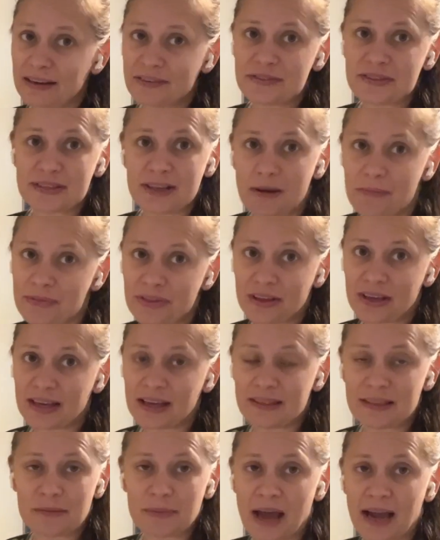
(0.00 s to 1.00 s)
of something
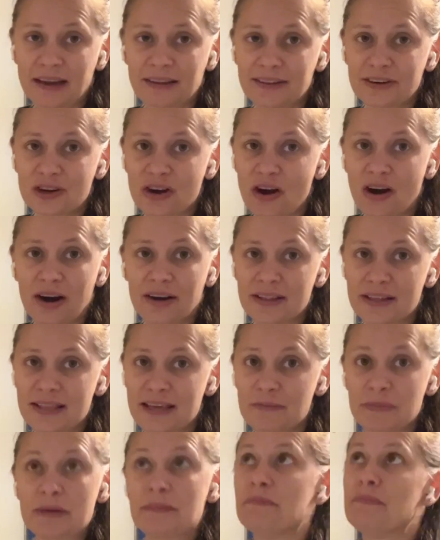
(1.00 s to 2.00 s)
in the back of their car that
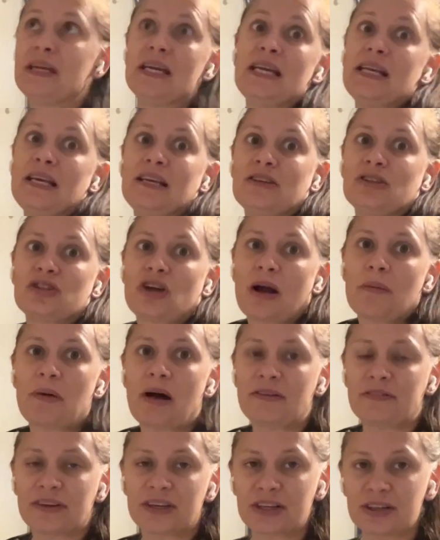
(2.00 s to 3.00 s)
they've been meaning to drop
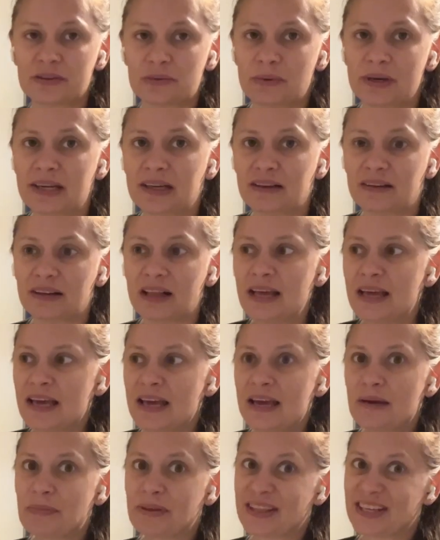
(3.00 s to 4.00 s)
off at Goodwill,
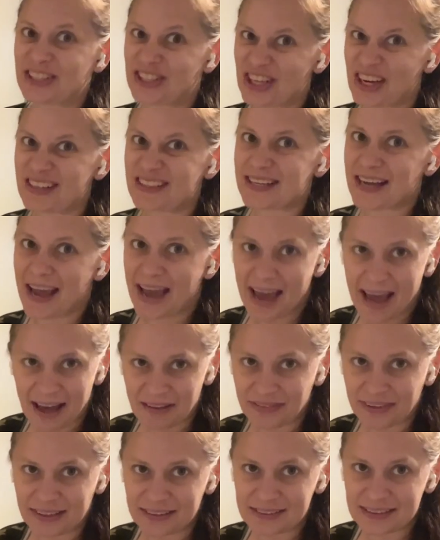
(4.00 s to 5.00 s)
but they just
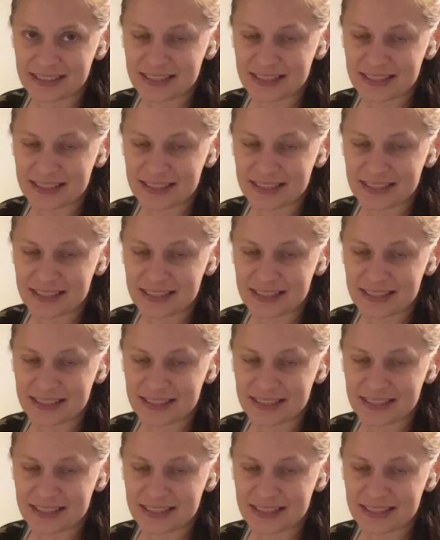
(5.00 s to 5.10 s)
haven't.